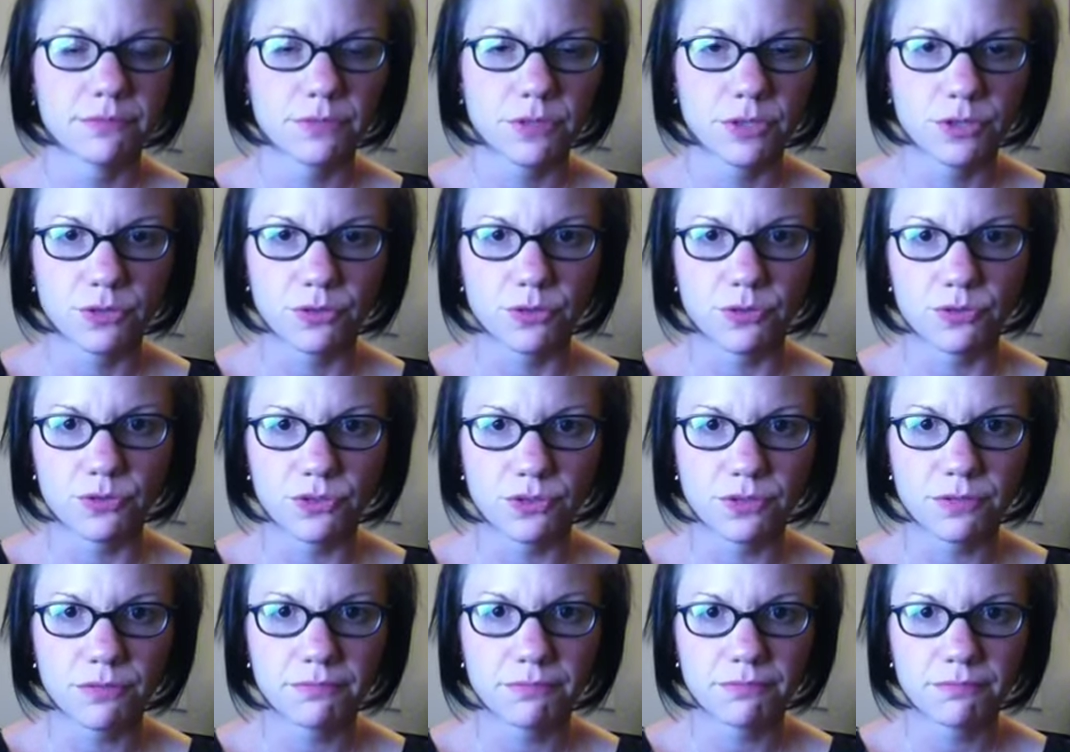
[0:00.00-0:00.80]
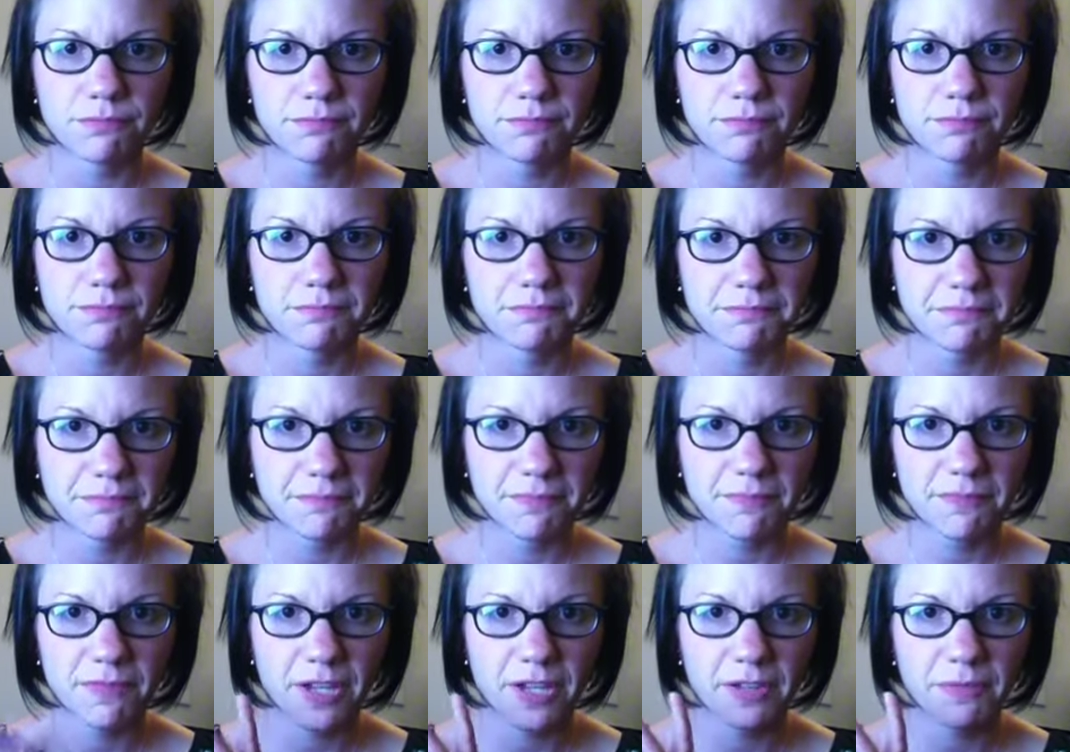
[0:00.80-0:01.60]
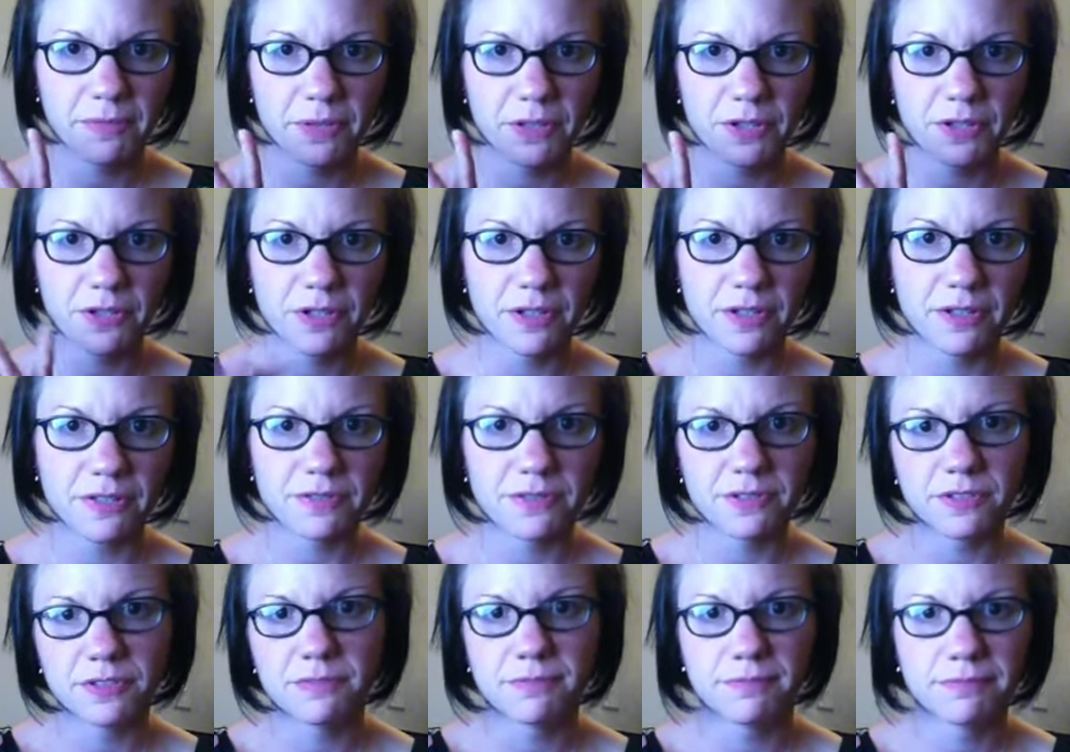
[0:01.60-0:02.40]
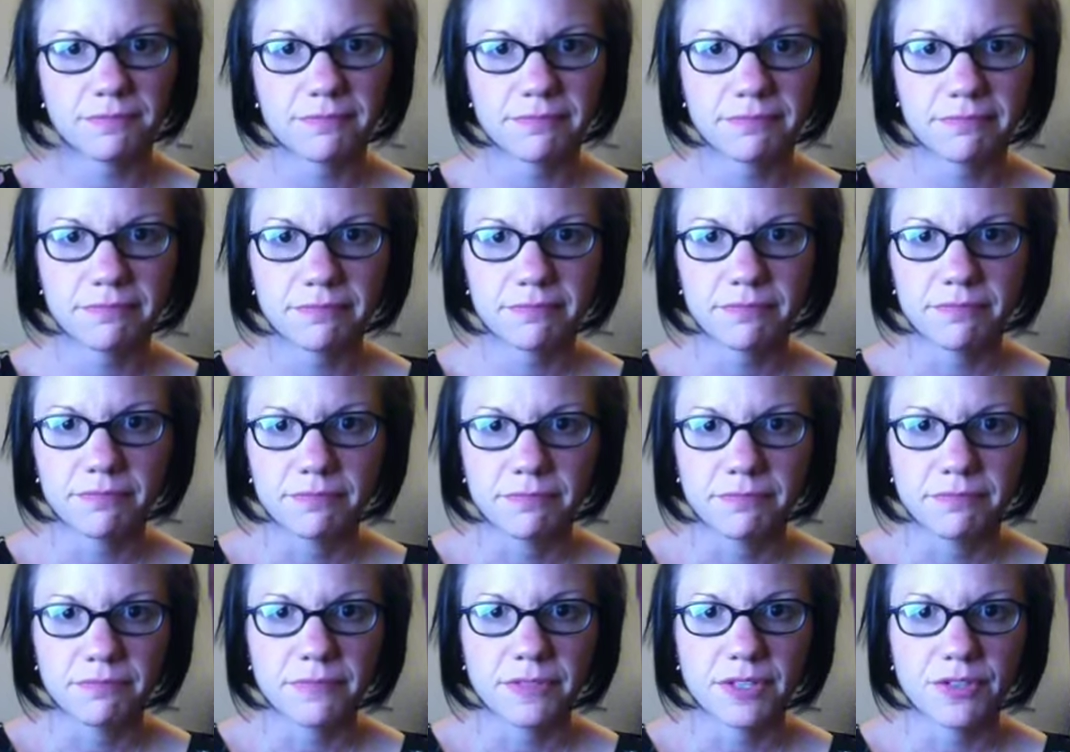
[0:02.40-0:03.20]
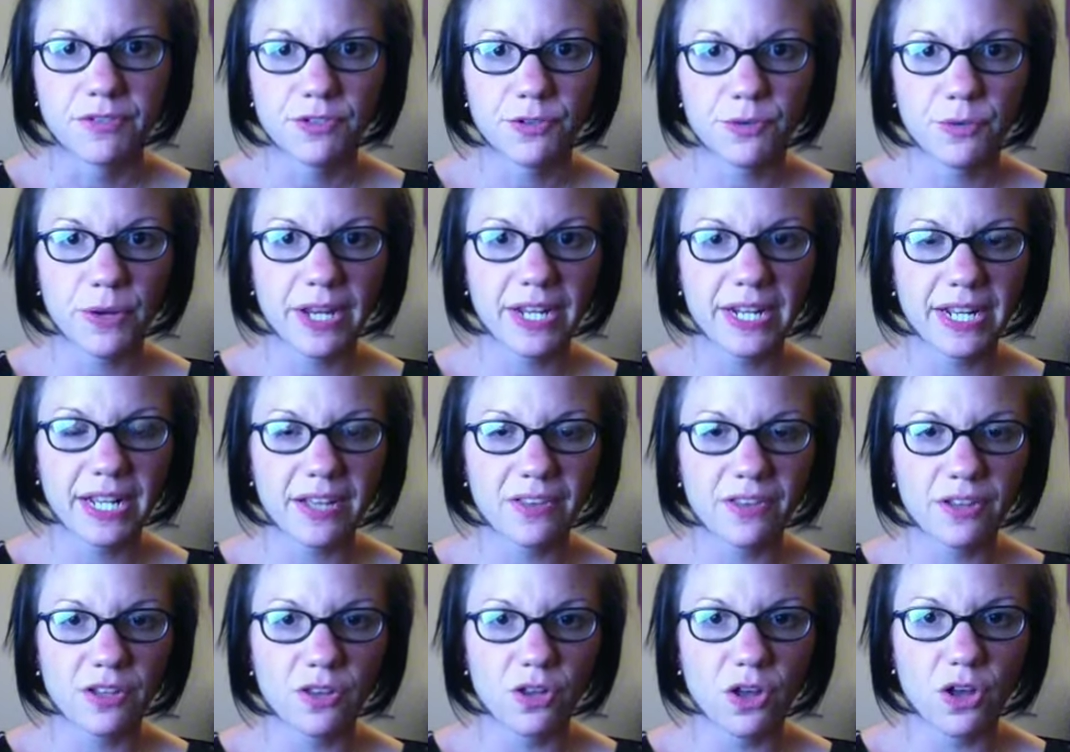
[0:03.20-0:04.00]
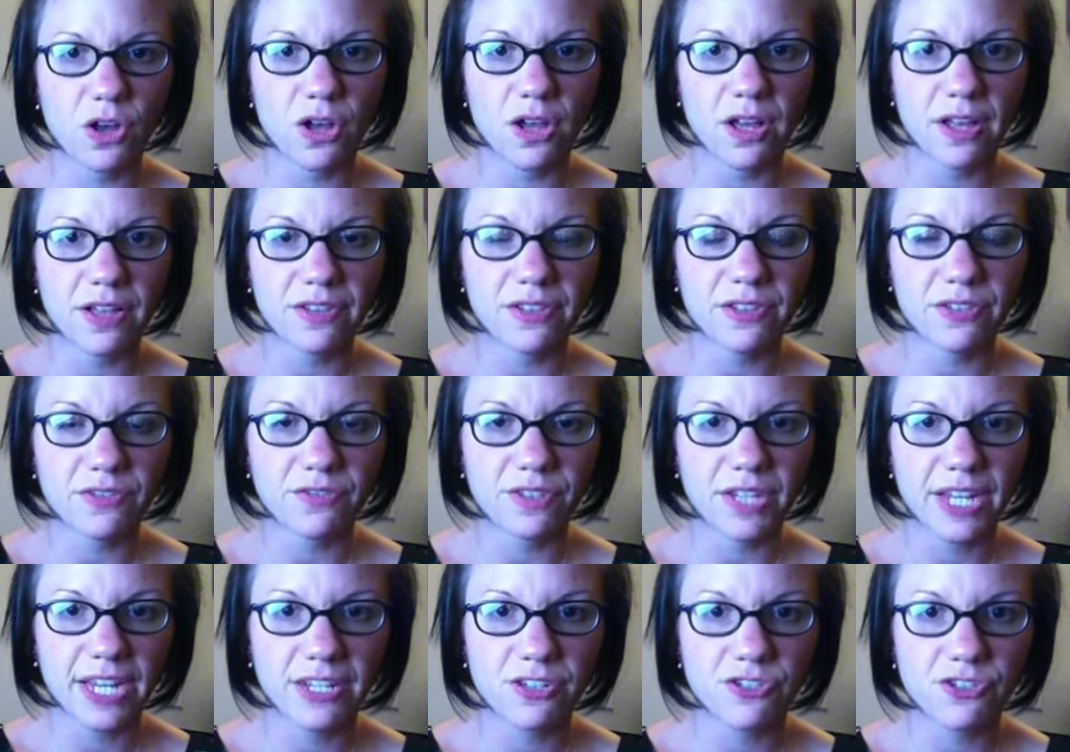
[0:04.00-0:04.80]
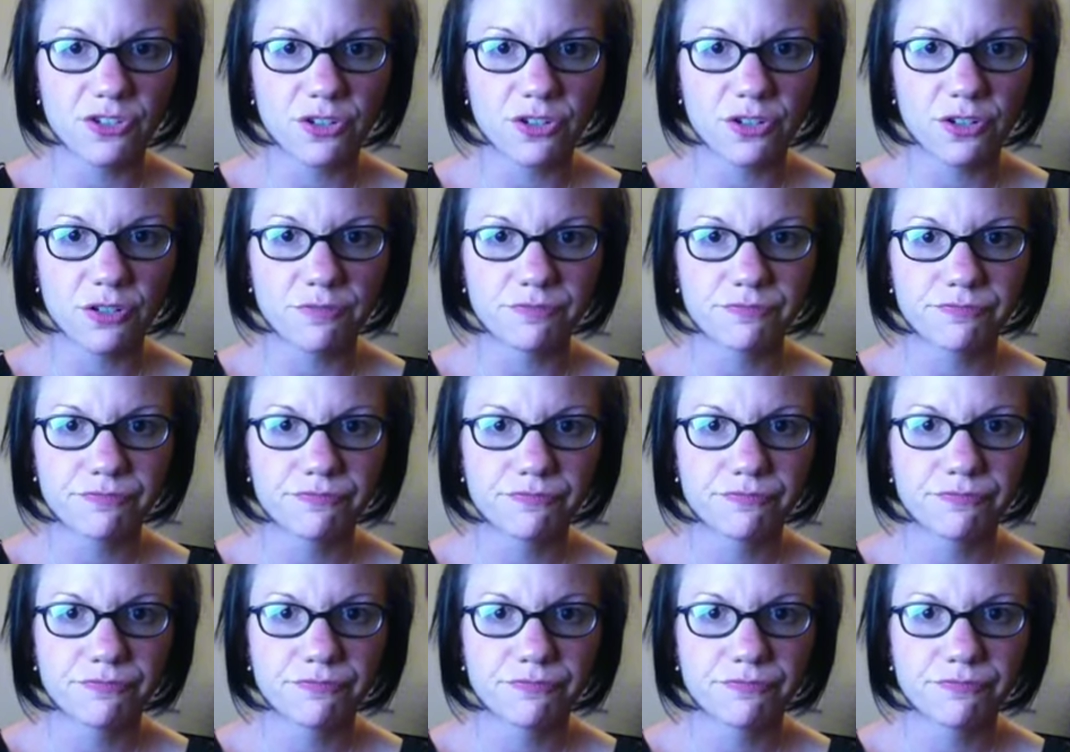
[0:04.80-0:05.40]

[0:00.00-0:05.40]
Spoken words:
Conclusion. 5 paragraphs. If you're writing on the laws of nature,